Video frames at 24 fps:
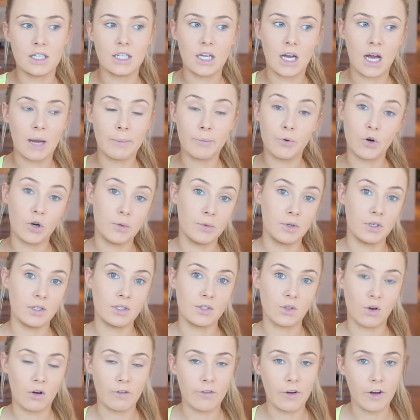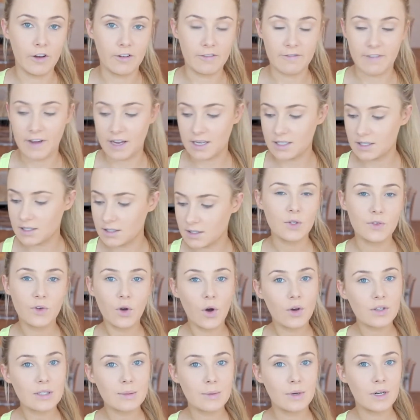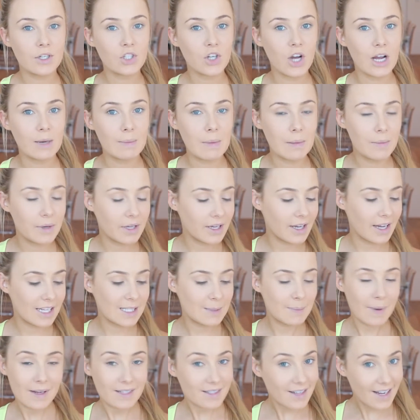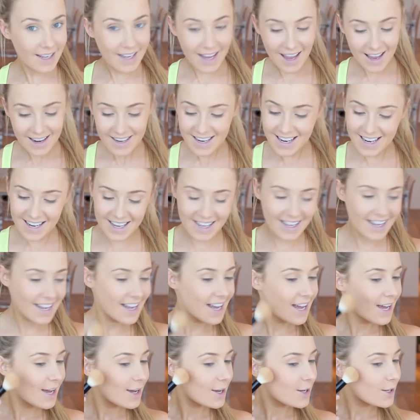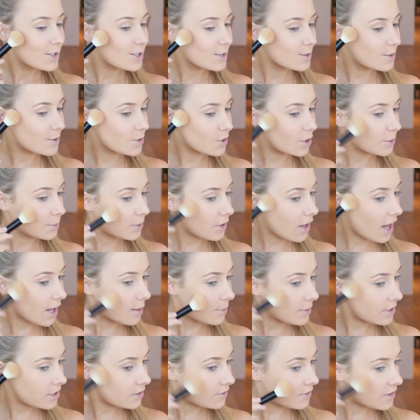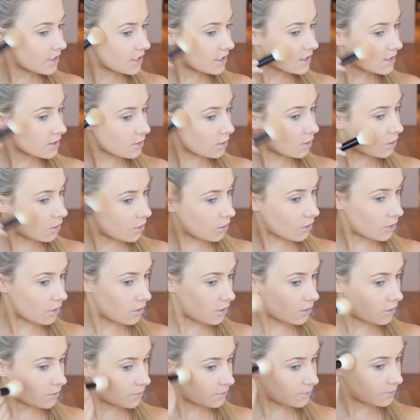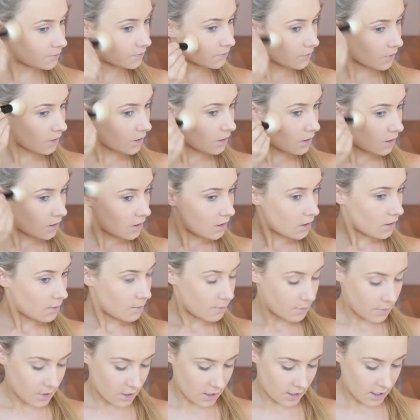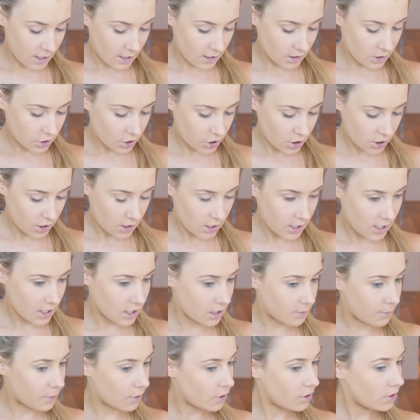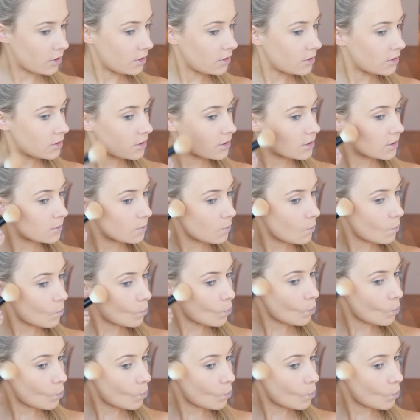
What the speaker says: the perimeters of her face. So of course I'm going to try and mimic it as best I can. So I'm just going to apply a bit of this on my cheekbones.